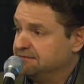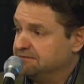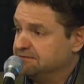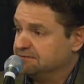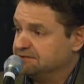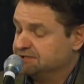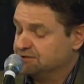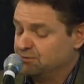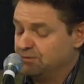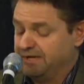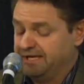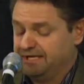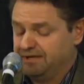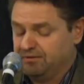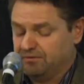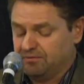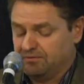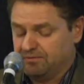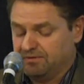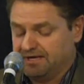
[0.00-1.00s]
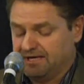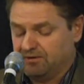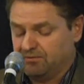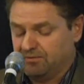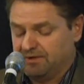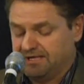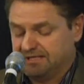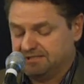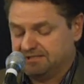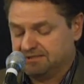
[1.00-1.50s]
sway you that
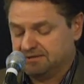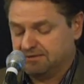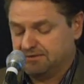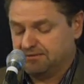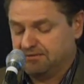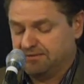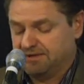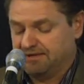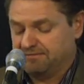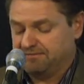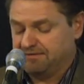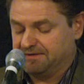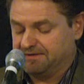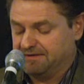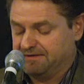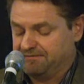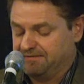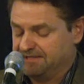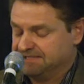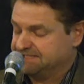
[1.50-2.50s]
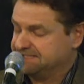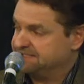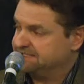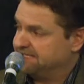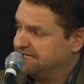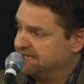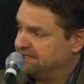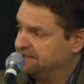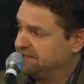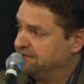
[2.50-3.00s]
way. So if it's
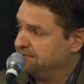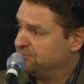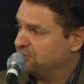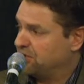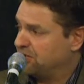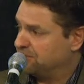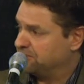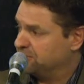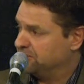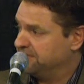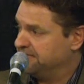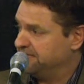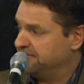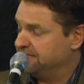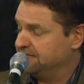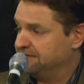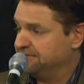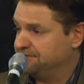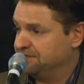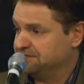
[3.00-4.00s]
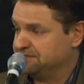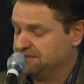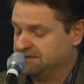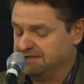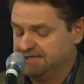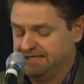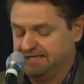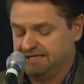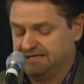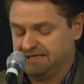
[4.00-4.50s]
done properly,
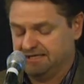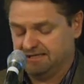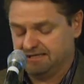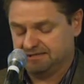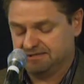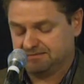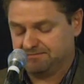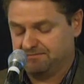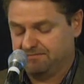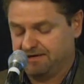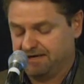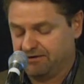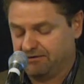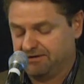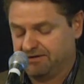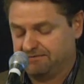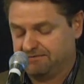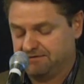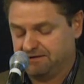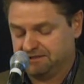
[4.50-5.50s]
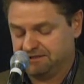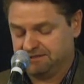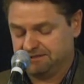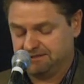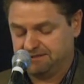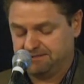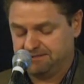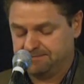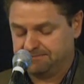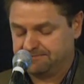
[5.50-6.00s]
efficiently, it is very
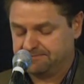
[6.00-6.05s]
efficient.